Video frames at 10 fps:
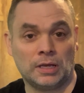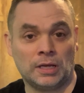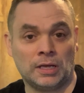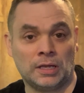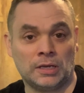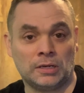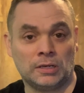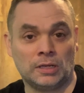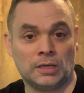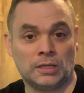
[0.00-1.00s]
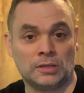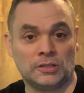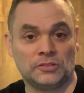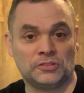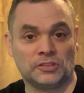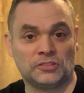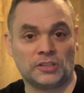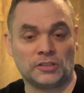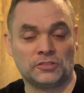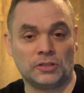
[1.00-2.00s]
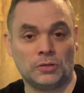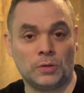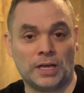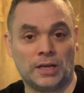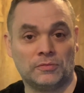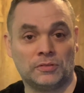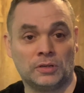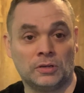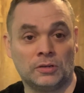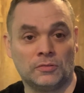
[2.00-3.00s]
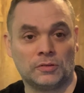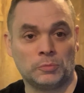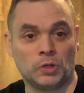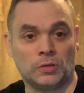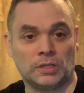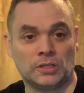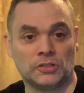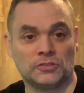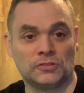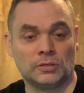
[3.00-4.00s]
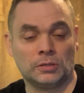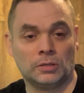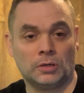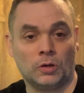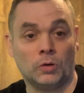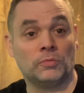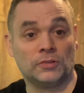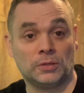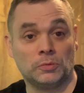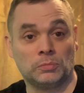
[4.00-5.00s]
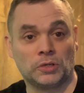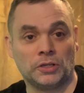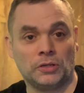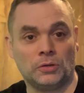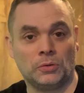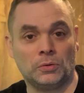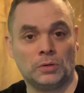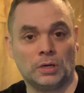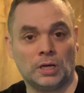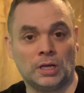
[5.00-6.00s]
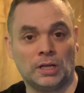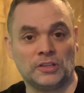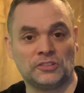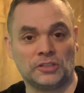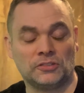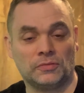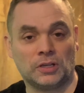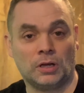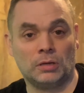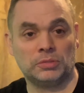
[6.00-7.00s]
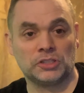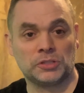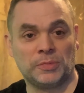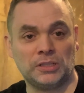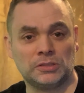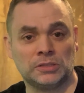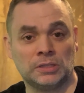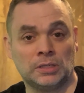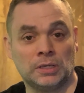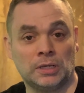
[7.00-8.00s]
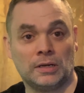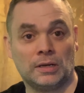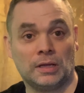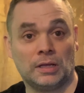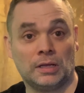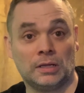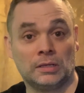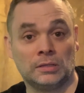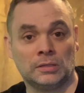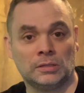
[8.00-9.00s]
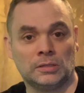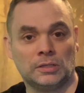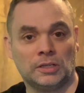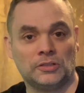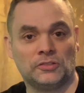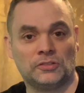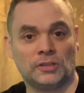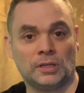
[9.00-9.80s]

and the success that you have from doing this hopefully will bring you a sense of accomplishment. And it's